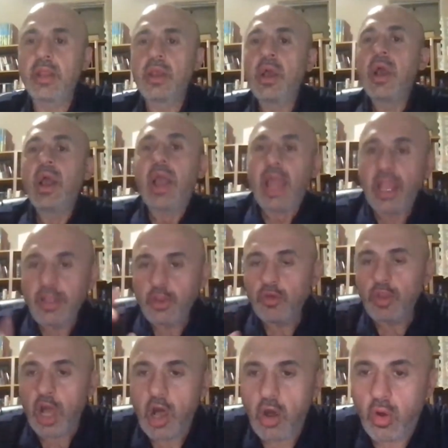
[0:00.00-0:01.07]
Right?
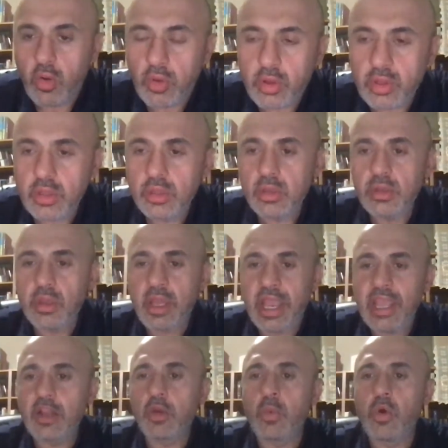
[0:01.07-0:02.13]
And you know,
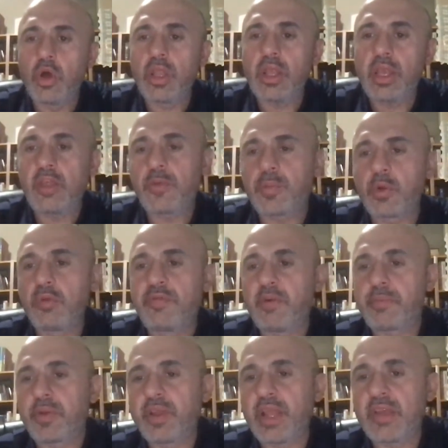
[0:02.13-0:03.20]
Haterwood is
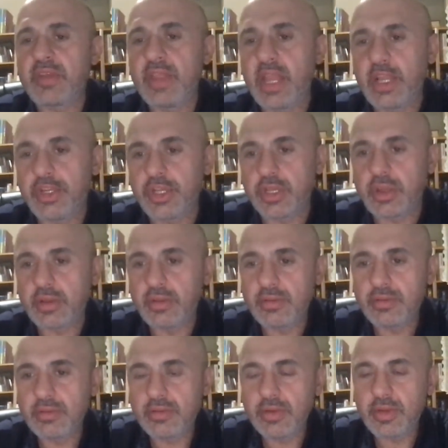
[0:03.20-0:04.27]
proof of predestination.
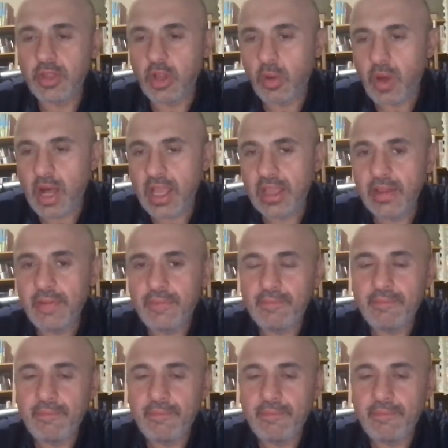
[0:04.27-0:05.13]
You know why?